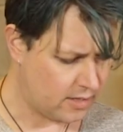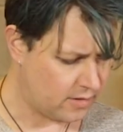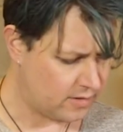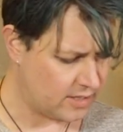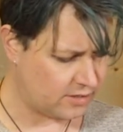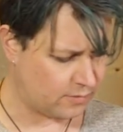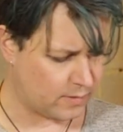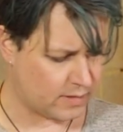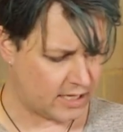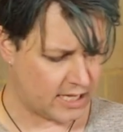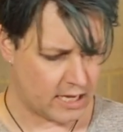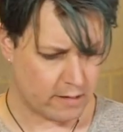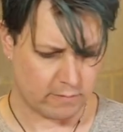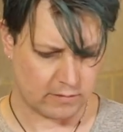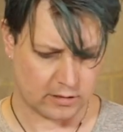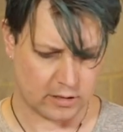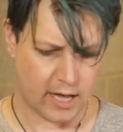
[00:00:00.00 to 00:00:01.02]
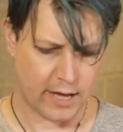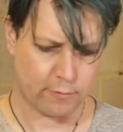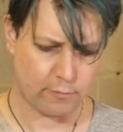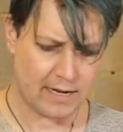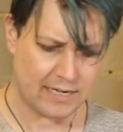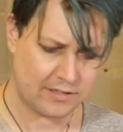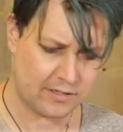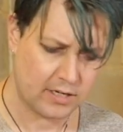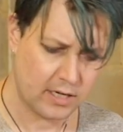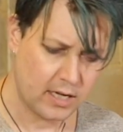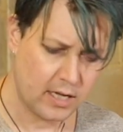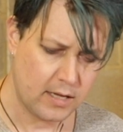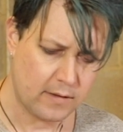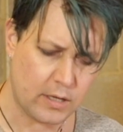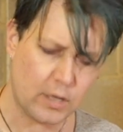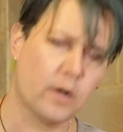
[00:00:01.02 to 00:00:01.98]
this one here is light rust.
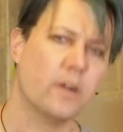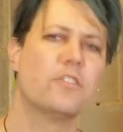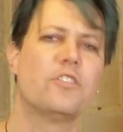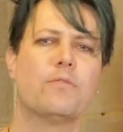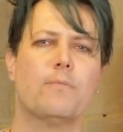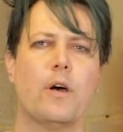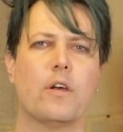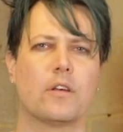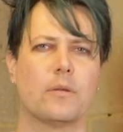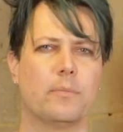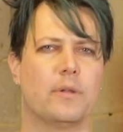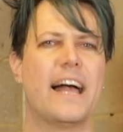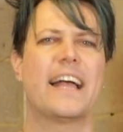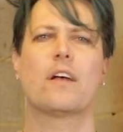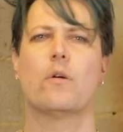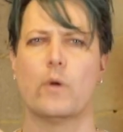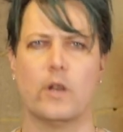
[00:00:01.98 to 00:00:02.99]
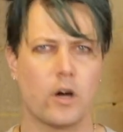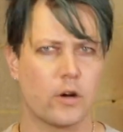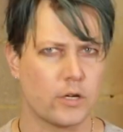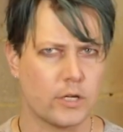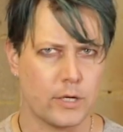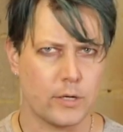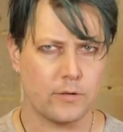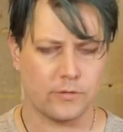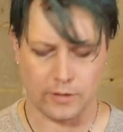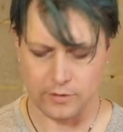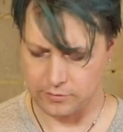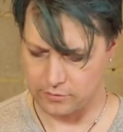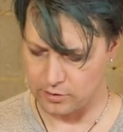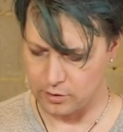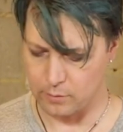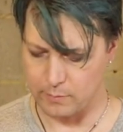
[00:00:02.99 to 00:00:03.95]
You got smoke and black. We're not going to use
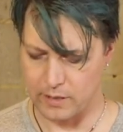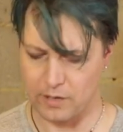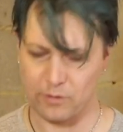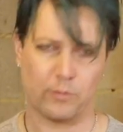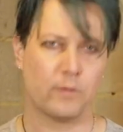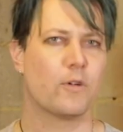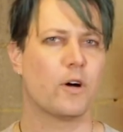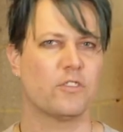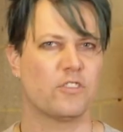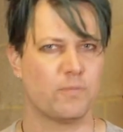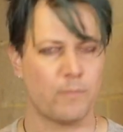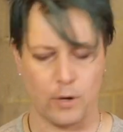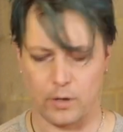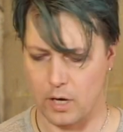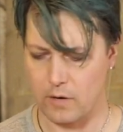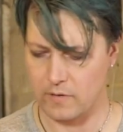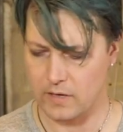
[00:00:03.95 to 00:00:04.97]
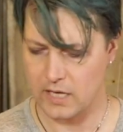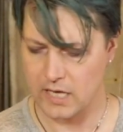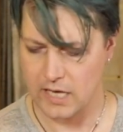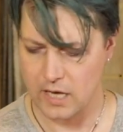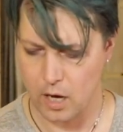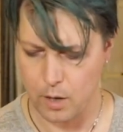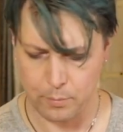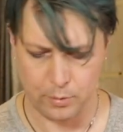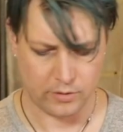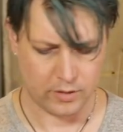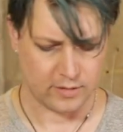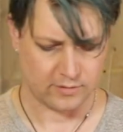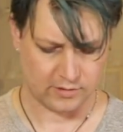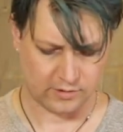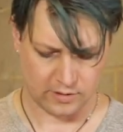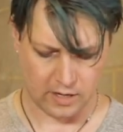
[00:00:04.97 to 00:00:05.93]
those 2 because we've got smoke over here. I'll put
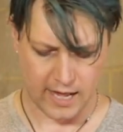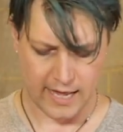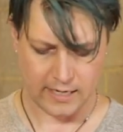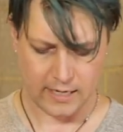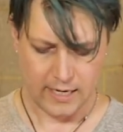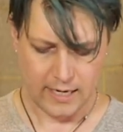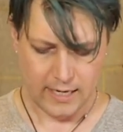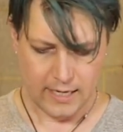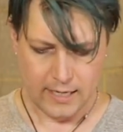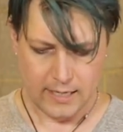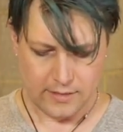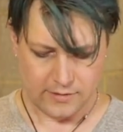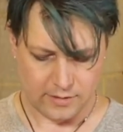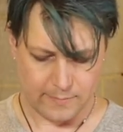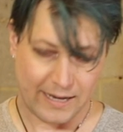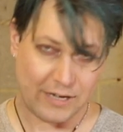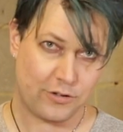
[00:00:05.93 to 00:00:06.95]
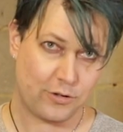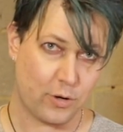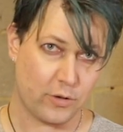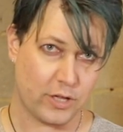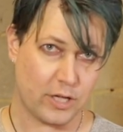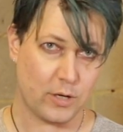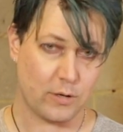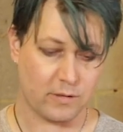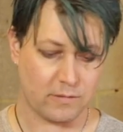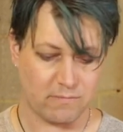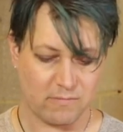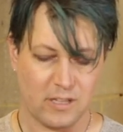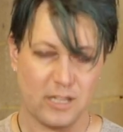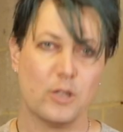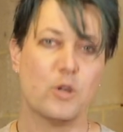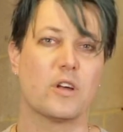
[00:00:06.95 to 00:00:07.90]
those aside. So make sure that you
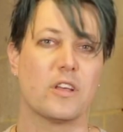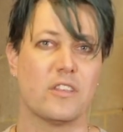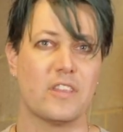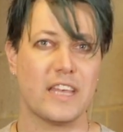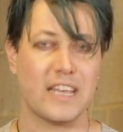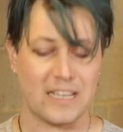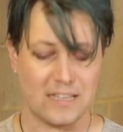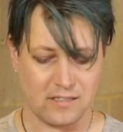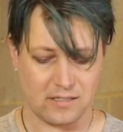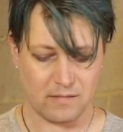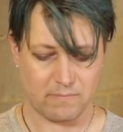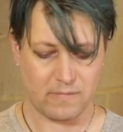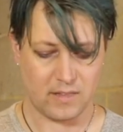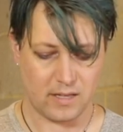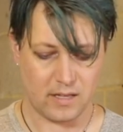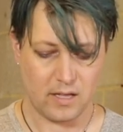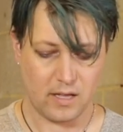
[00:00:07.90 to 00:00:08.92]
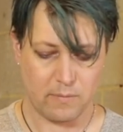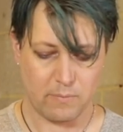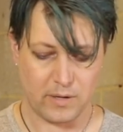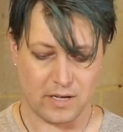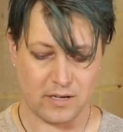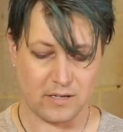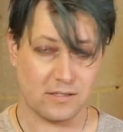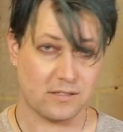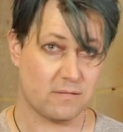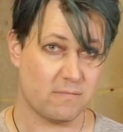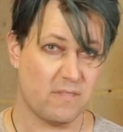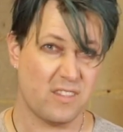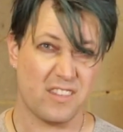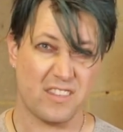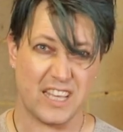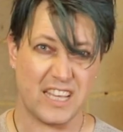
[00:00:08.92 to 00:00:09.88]
look at these because
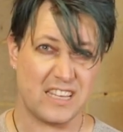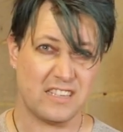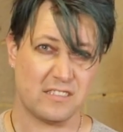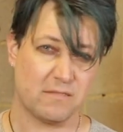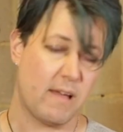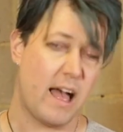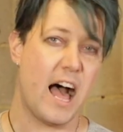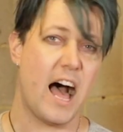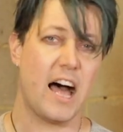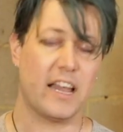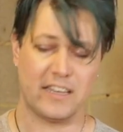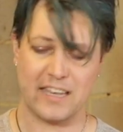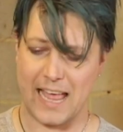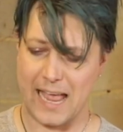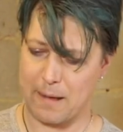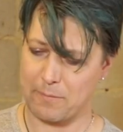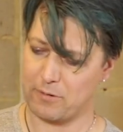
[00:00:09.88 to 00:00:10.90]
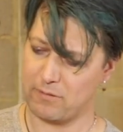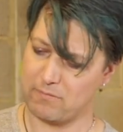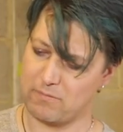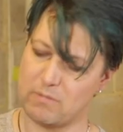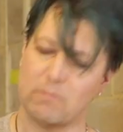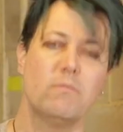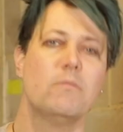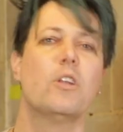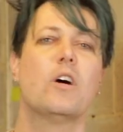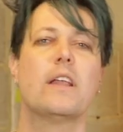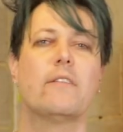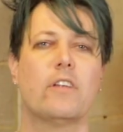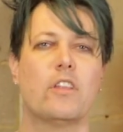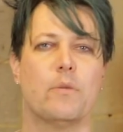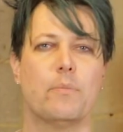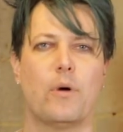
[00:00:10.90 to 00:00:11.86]
these aren't named, not
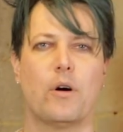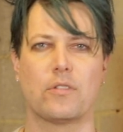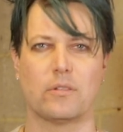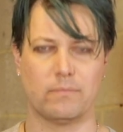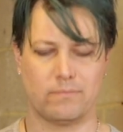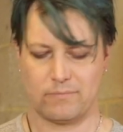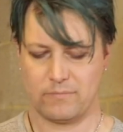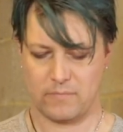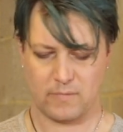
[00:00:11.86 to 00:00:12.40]
even on the bottom.